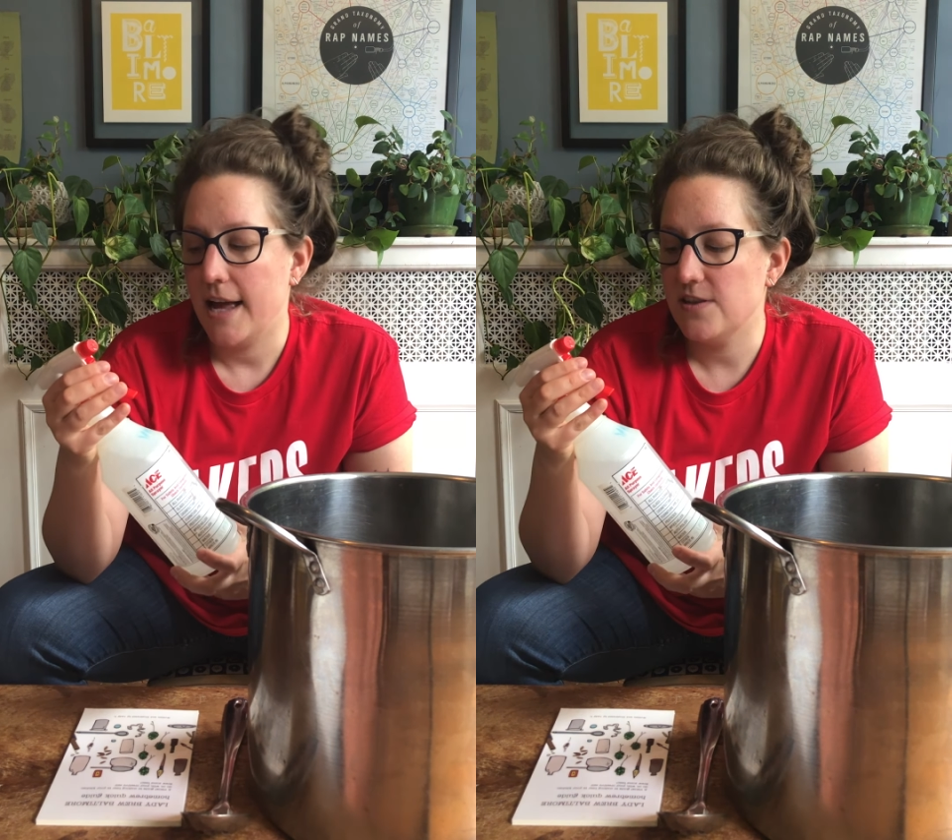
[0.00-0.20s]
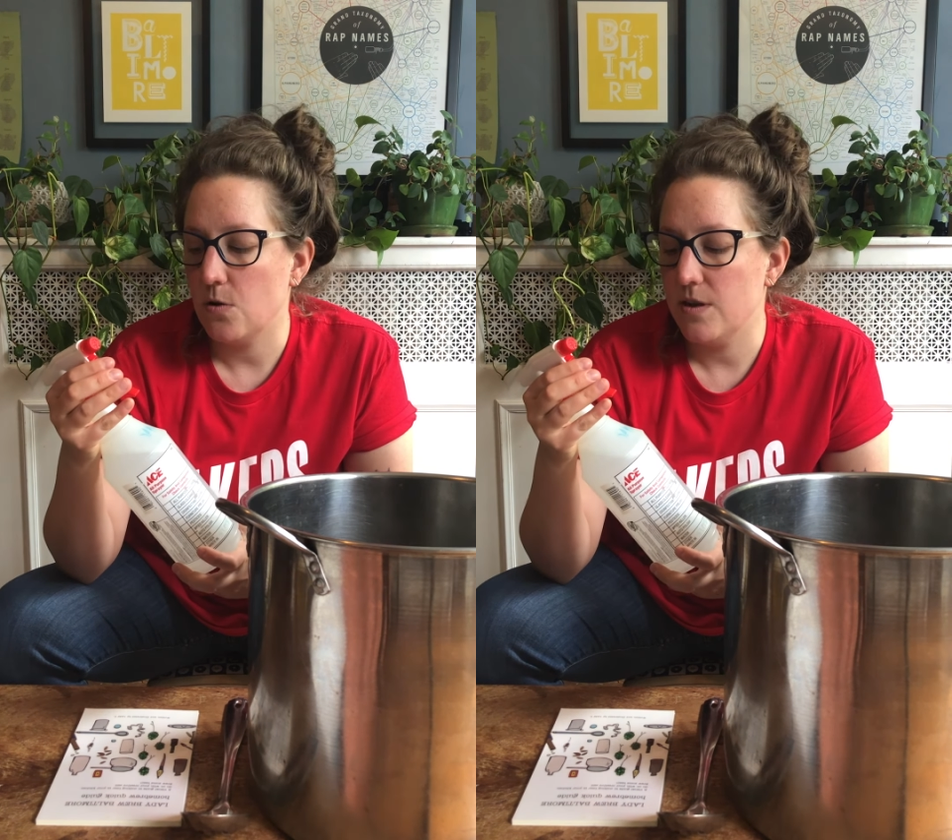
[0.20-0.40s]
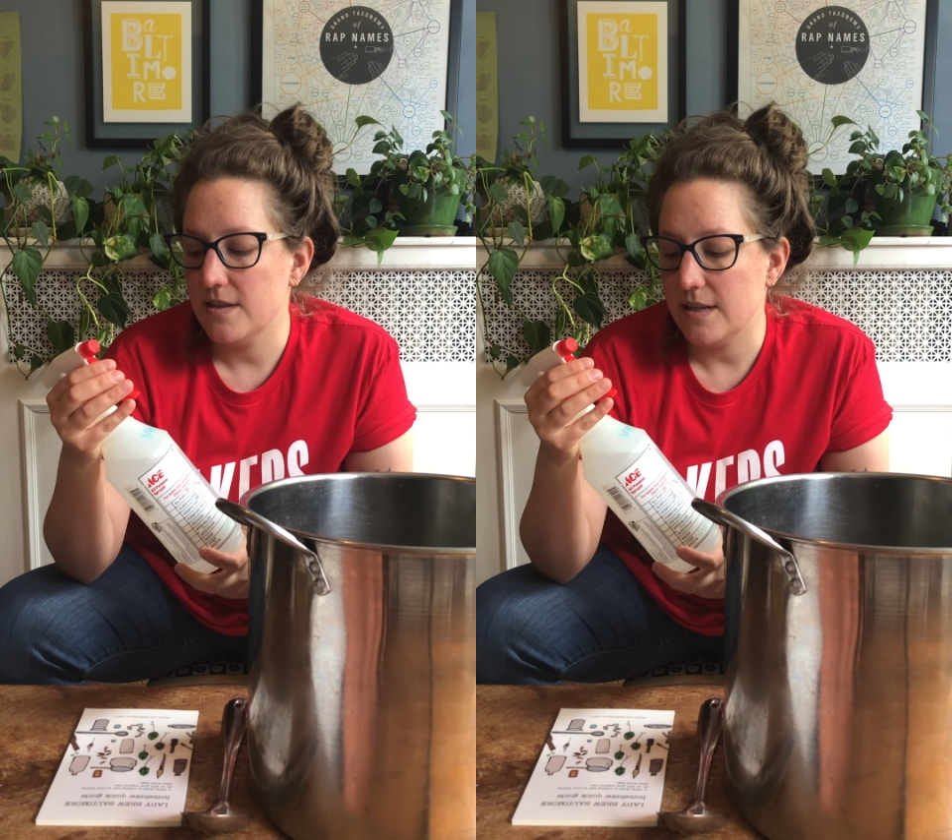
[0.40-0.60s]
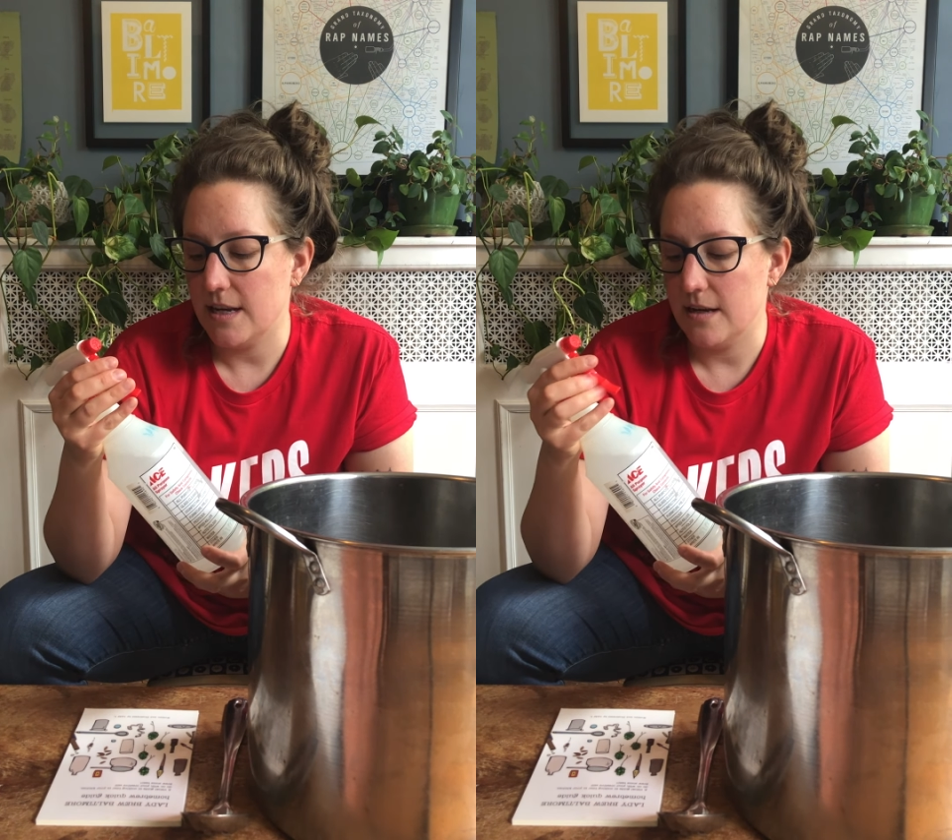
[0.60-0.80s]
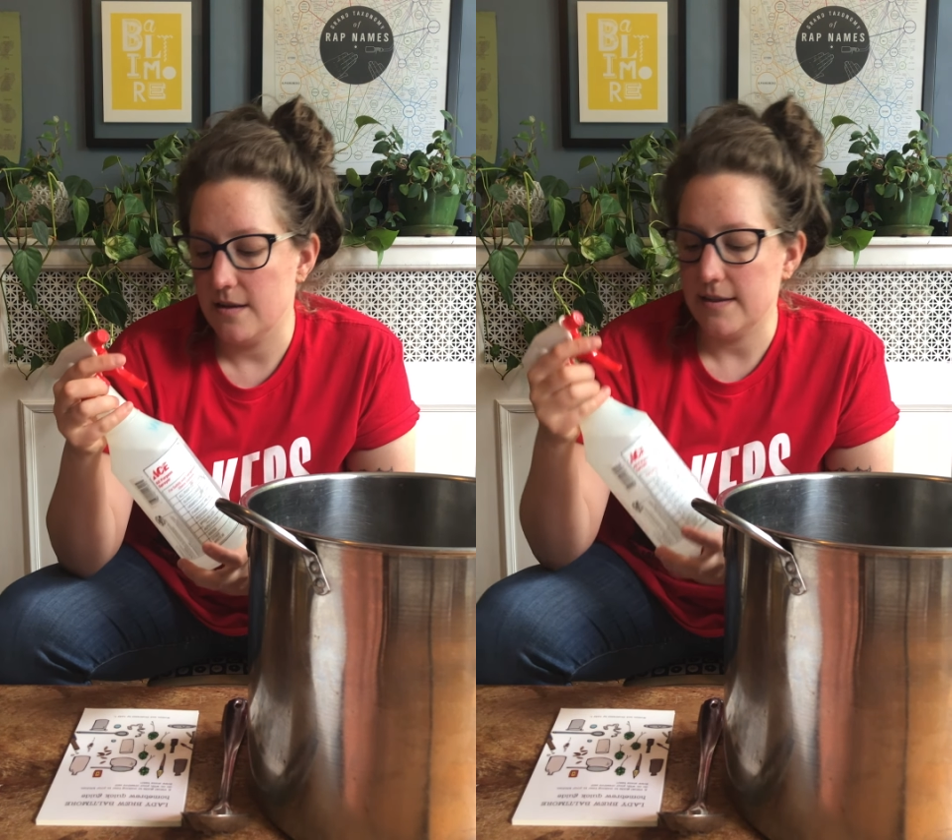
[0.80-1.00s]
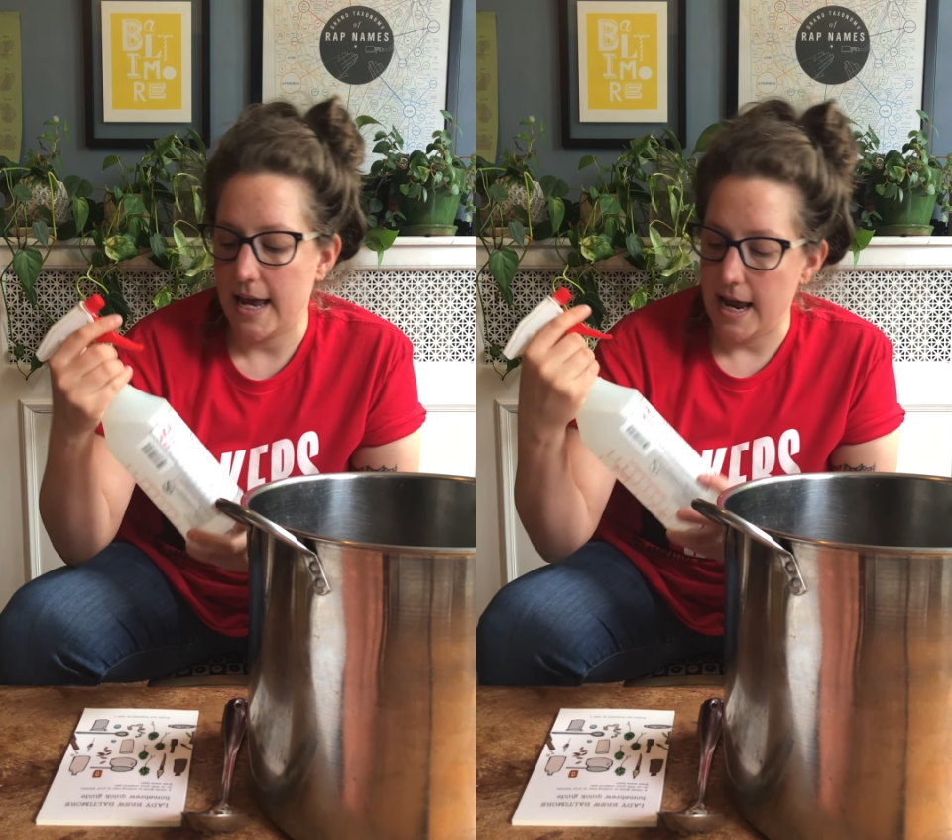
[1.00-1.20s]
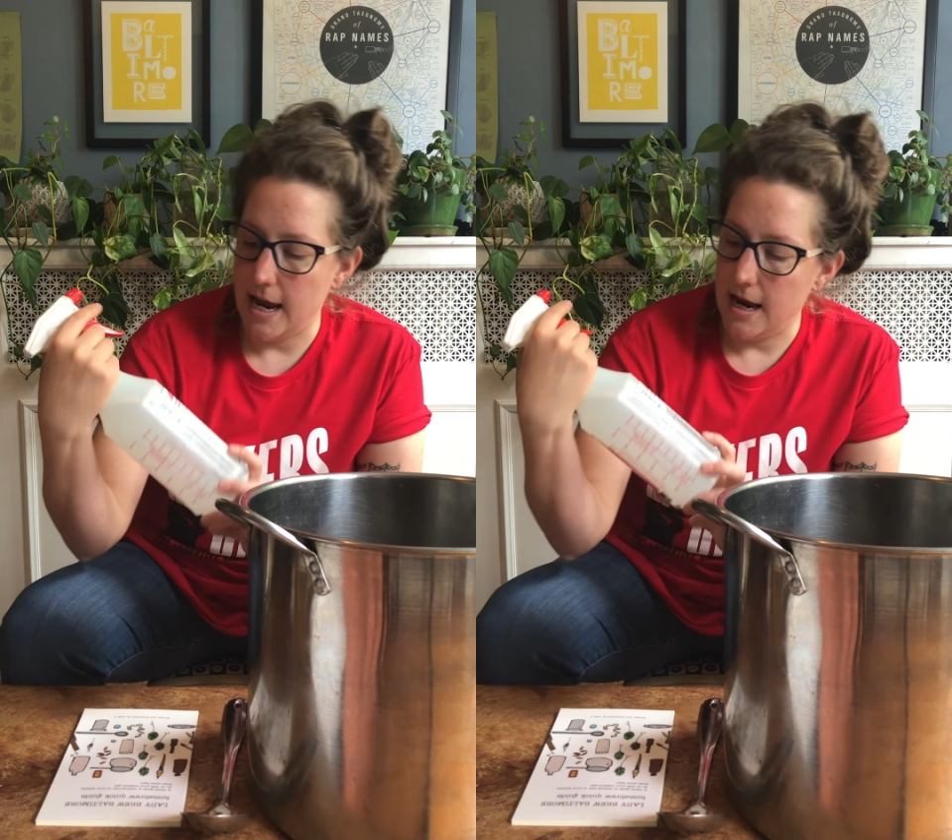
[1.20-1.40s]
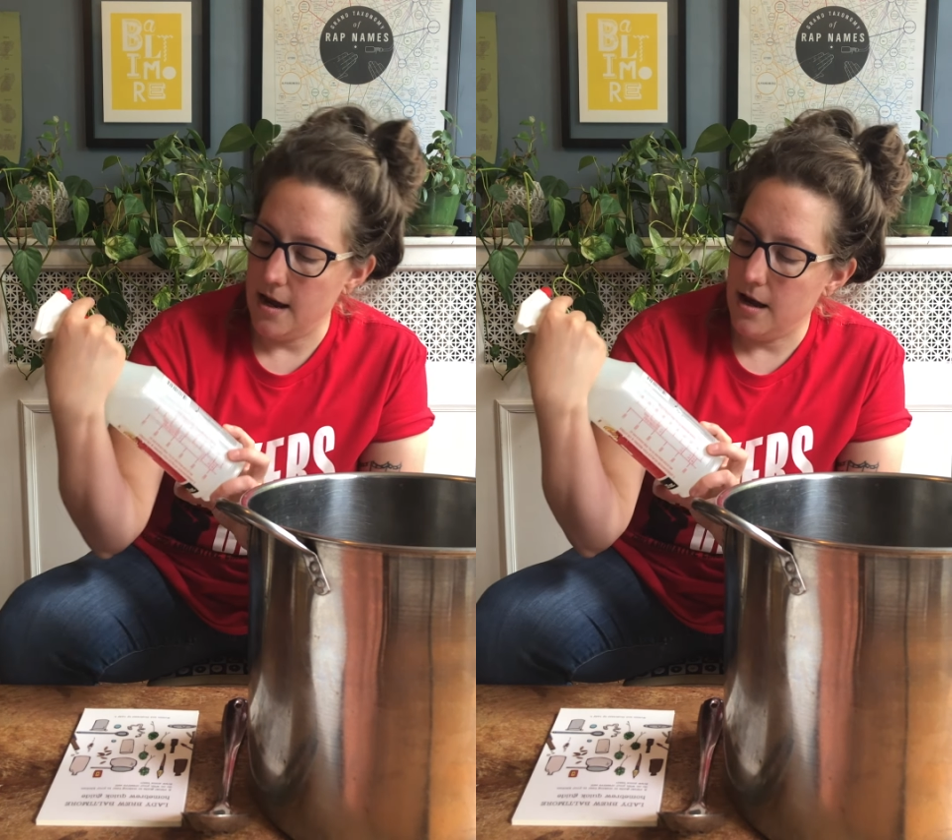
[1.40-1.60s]
And so this is
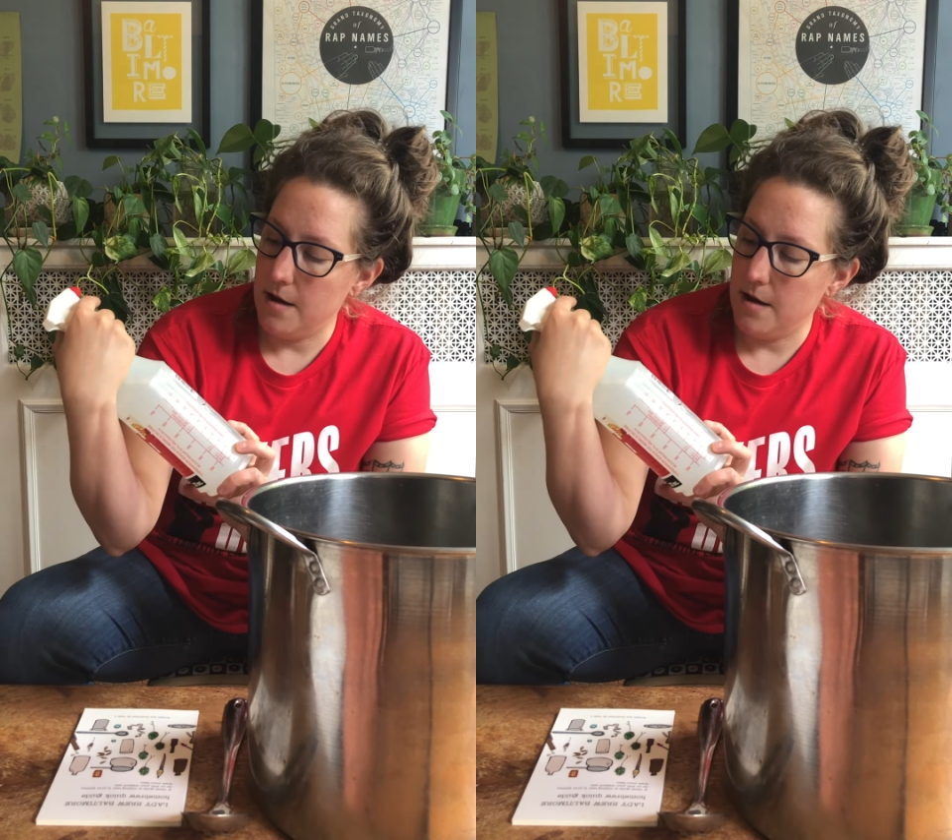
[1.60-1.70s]
a